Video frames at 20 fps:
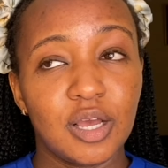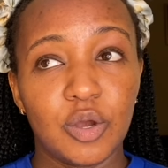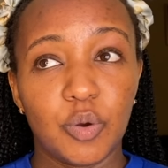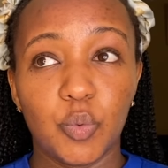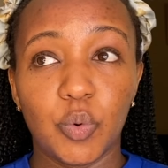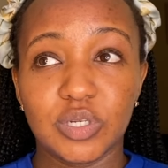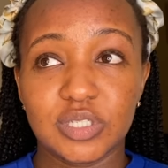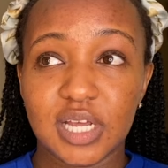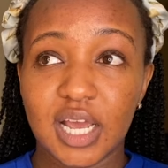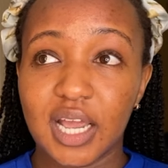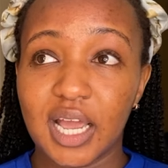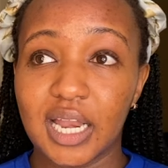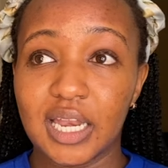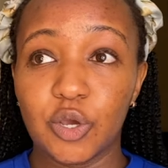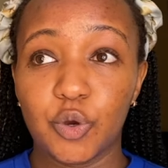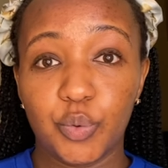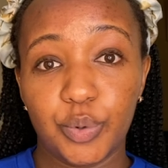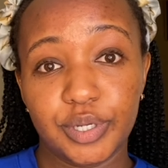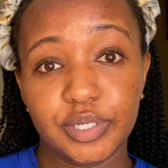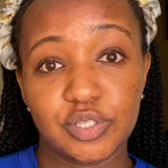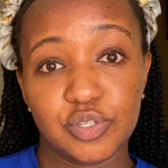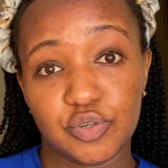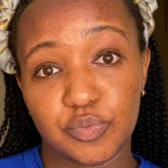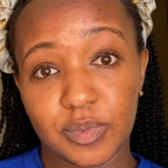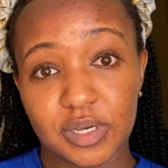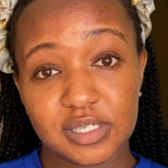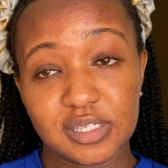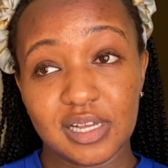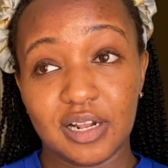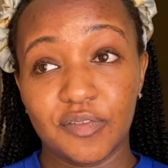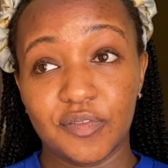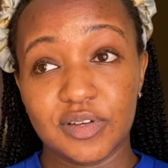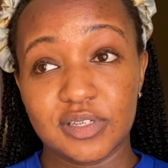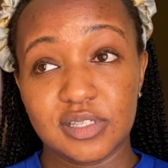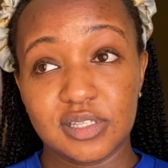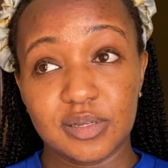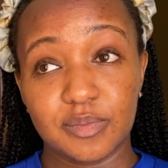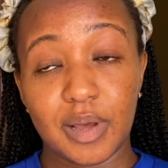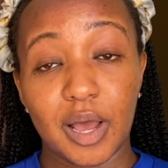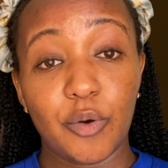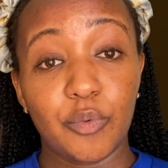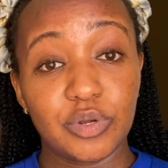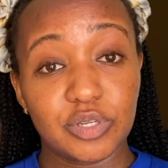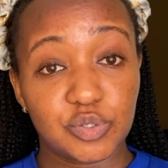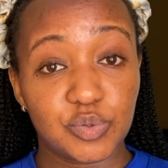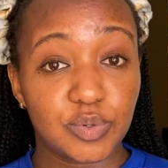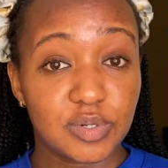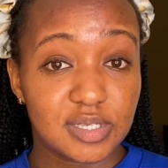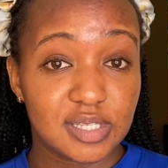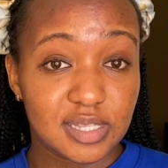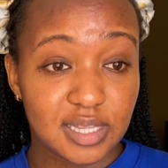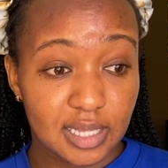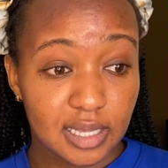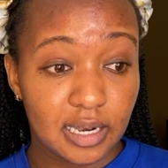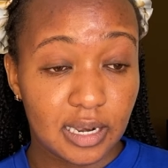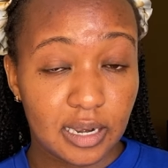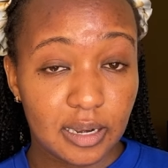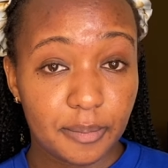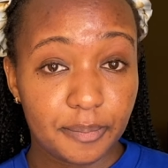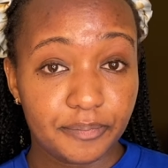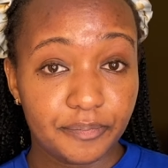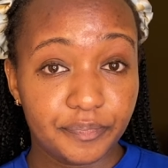what I can equate to my self-esteem, how it was then.